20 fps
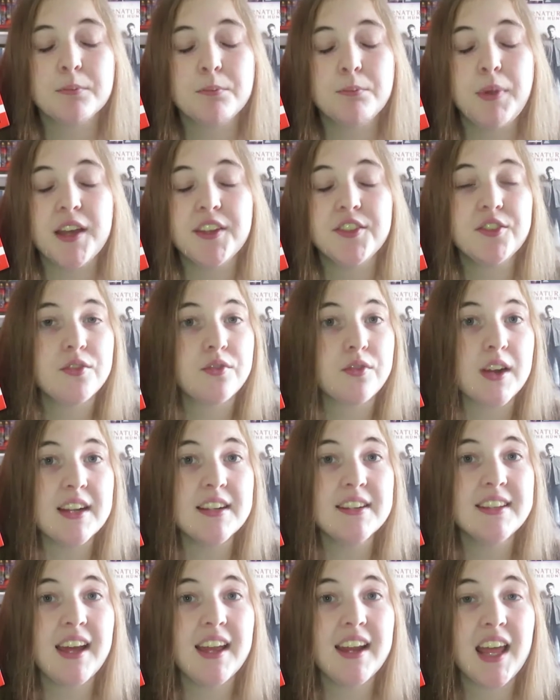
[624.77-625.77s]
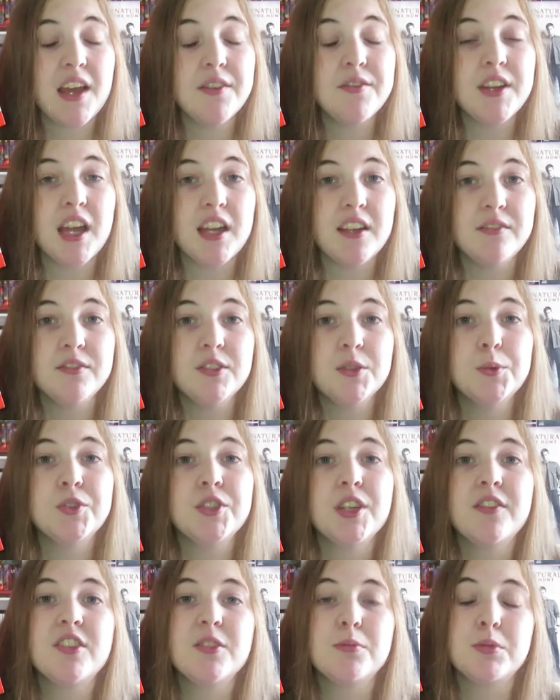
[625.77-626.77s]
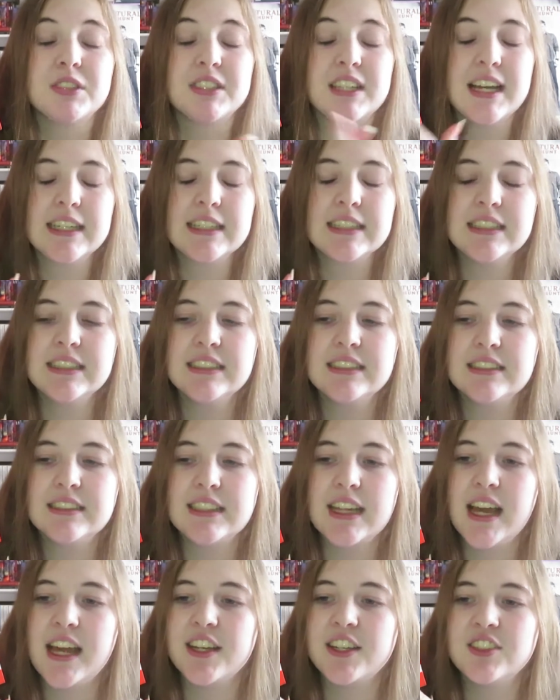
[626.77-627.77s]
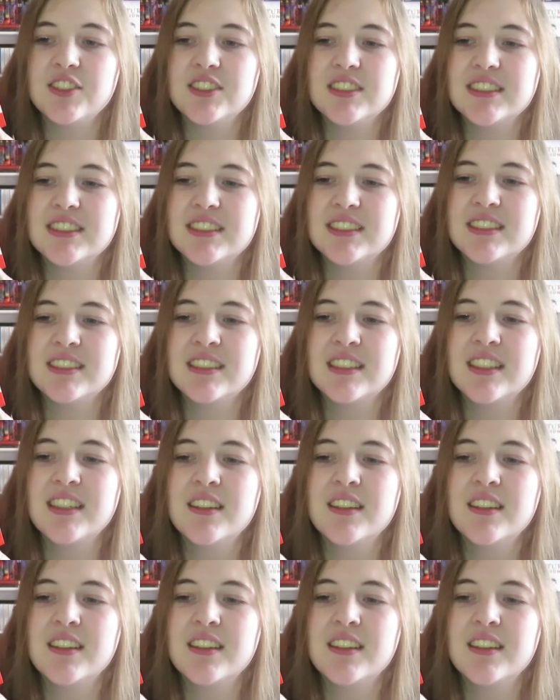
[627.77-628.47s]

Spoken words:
best friend had a heavy influence over the protagonist, and it just,